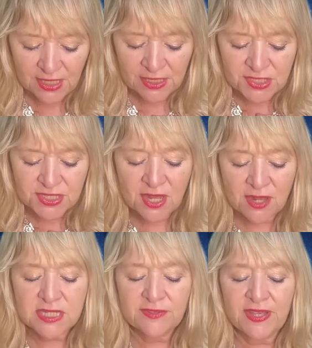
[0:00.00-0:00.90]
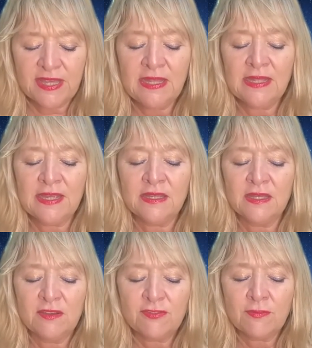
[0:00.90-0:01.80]
and just ask for healing
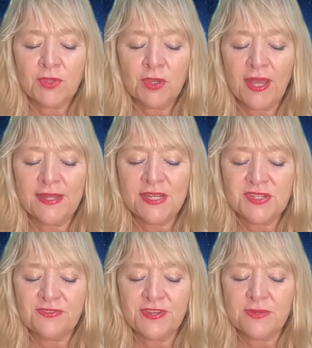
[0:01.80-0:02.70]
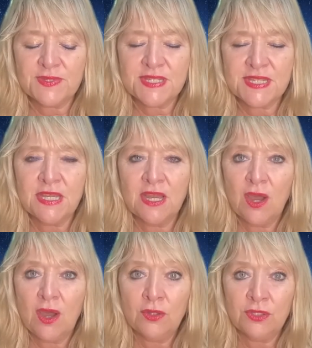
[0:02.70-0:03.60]
from your energy frequency
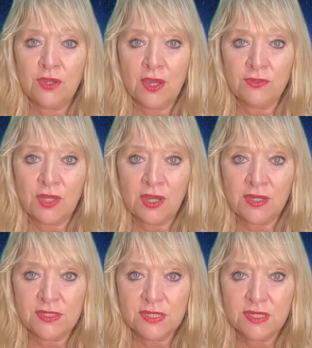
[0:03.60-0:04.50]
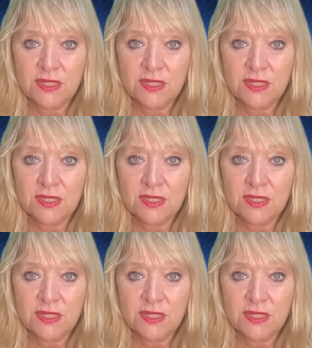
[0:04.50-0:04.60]
on your own heart.